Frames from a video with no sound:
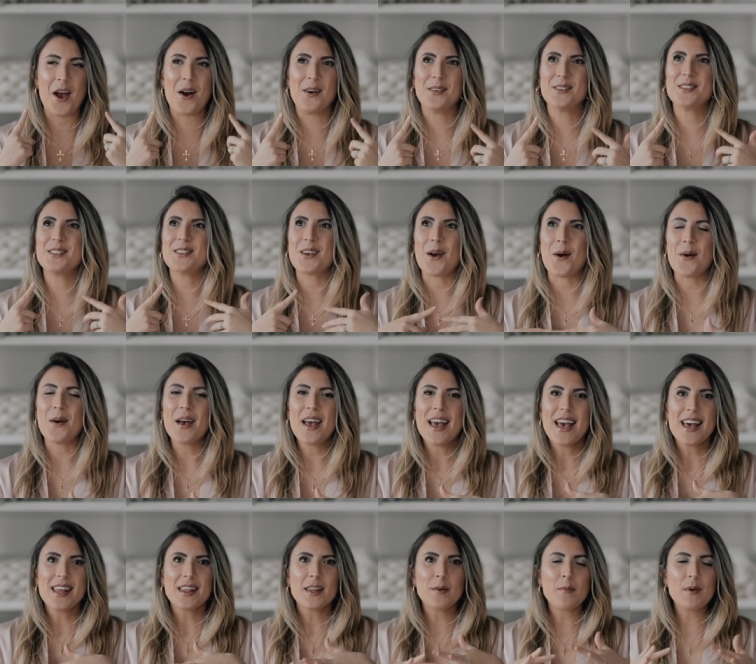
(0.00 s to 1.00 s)
now. So
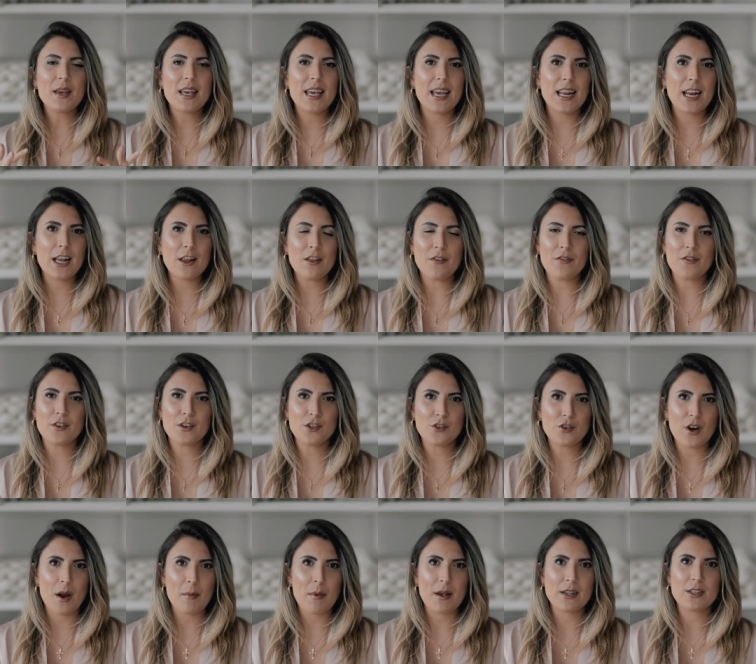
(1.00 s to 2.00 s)
the beginning, of the first
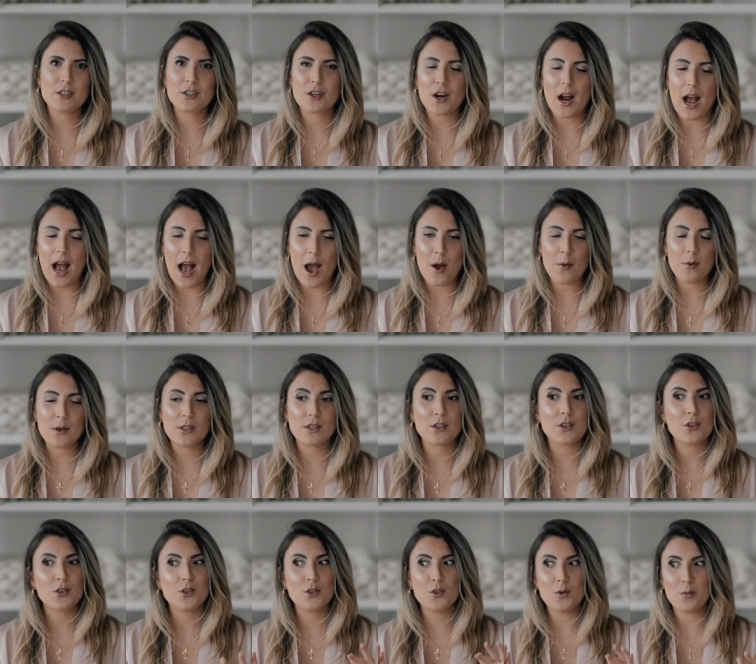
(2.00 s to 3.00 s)
trimester, I
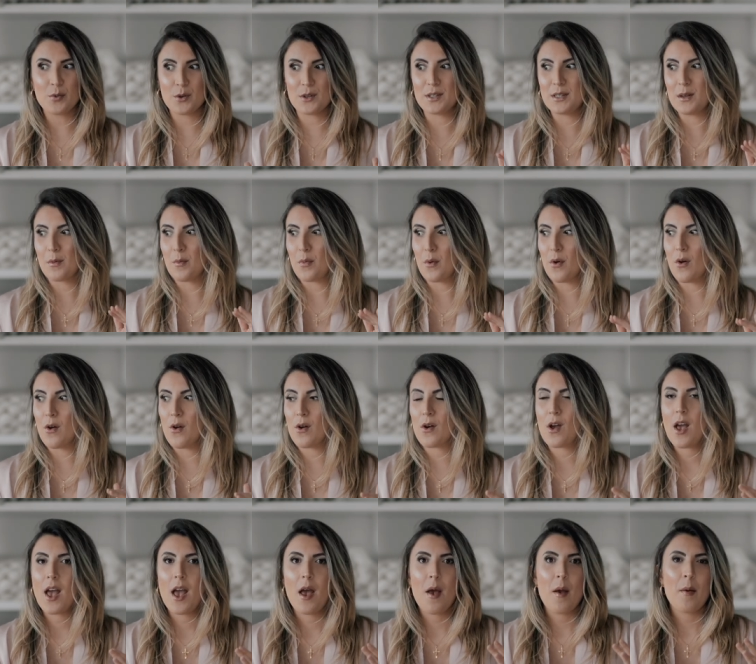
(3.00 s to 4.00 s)
was super
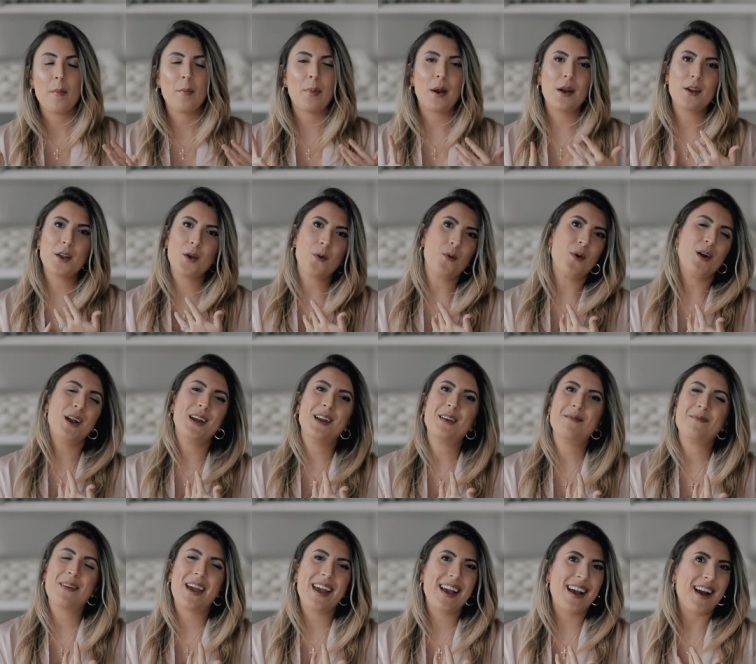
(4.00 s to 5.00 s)
simple, barely wore
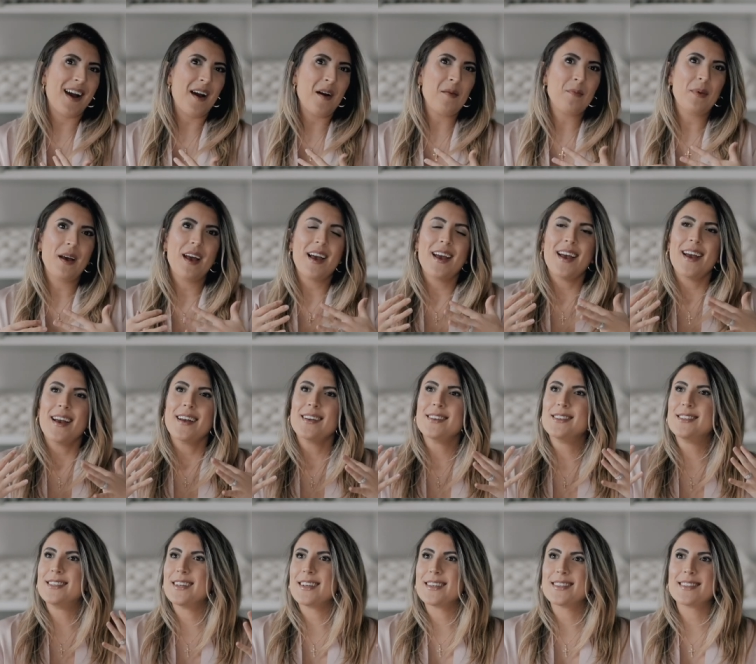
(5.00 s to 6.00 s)
any makeup,
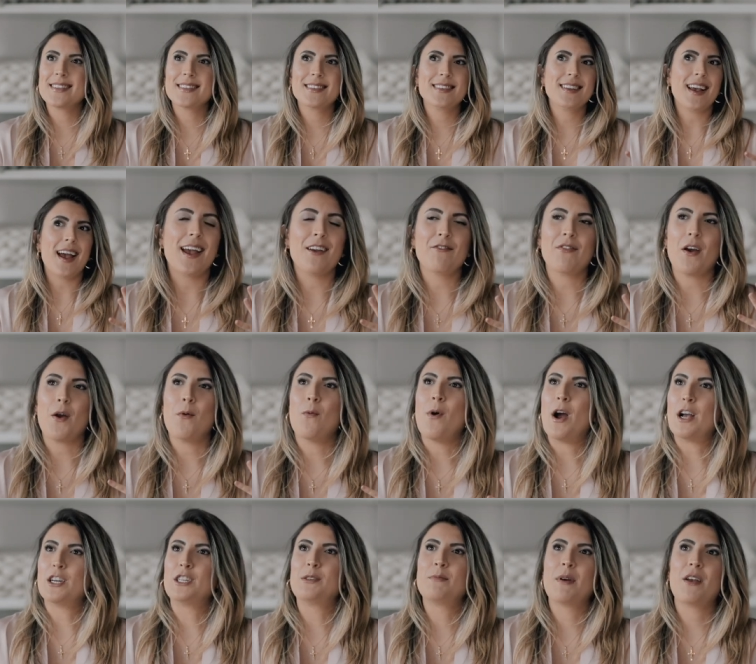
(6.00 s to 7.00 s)
just if I
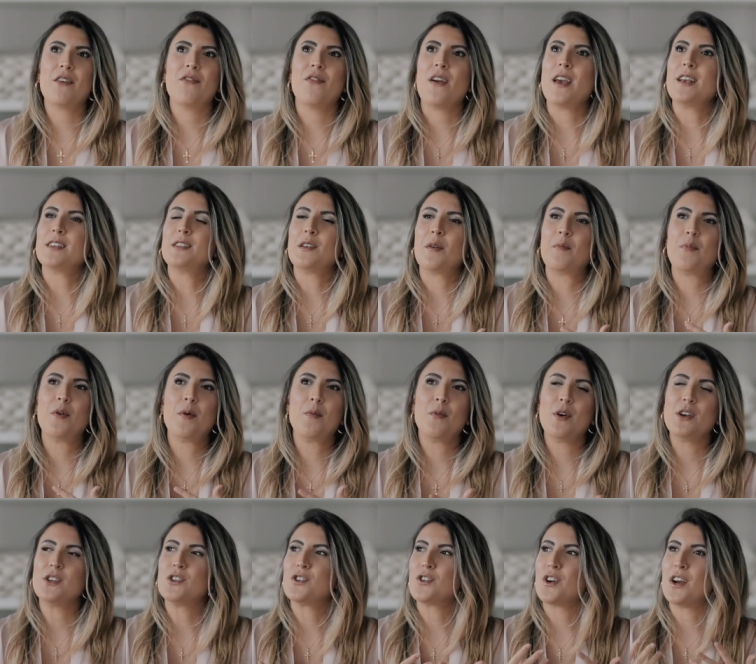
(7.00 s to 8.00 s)
washed my face and put
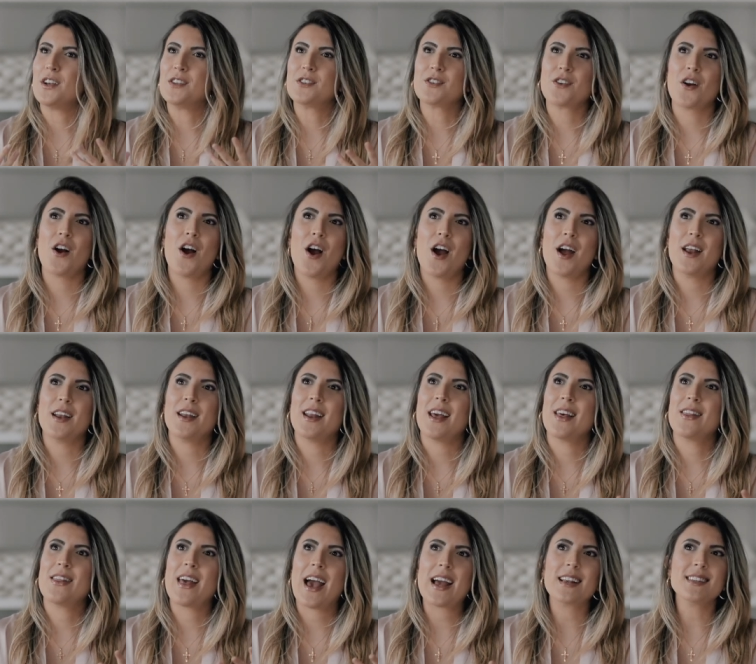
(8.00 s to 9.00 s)
moisturizer
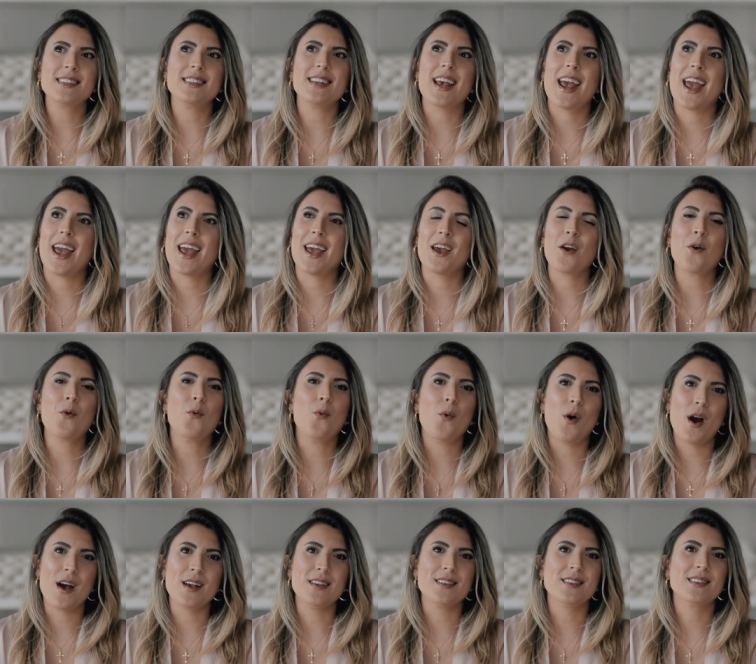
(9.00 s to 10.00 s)
on, that day
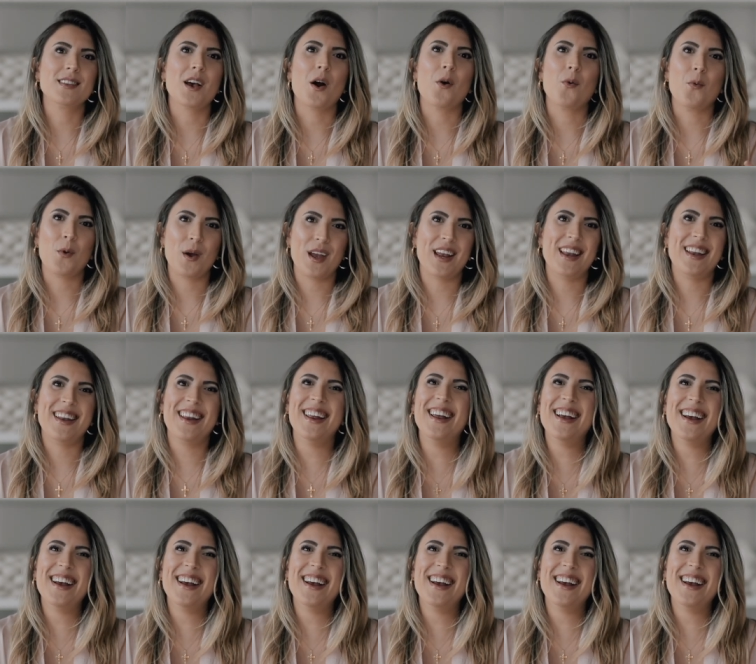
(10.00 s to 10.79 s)
was a win